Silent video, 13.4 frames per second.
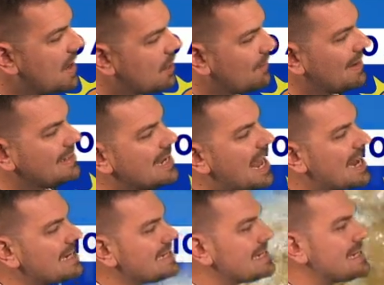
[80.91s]
around
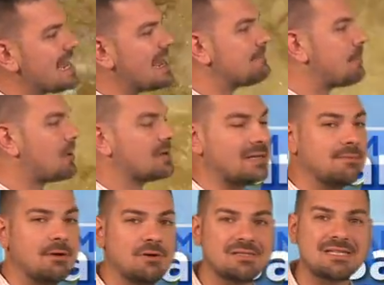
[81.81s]
90 again, partly
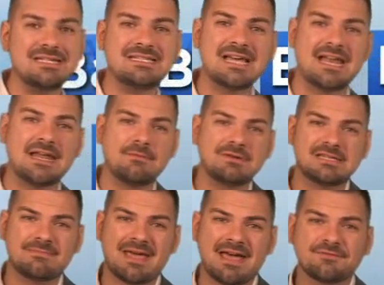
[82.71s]
to mostly sunny with
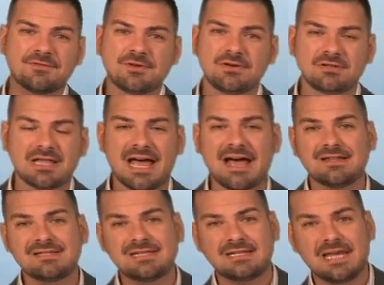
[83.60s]
some afternoon
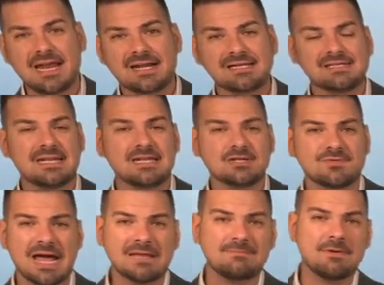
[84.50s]
clouds. Atlantic City,
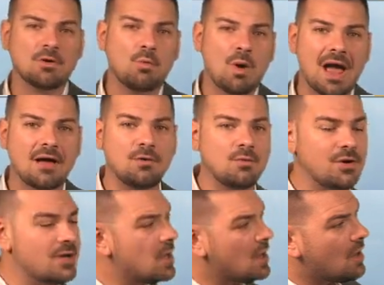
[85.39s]
Strathmere,
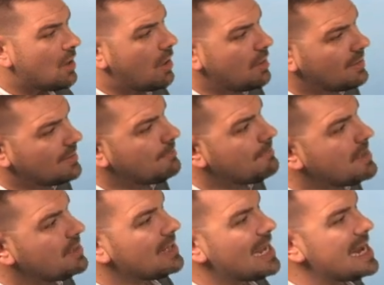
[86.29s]
Wildwood, all in the
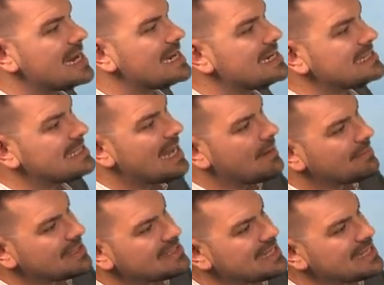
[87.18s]
middle 80s today with a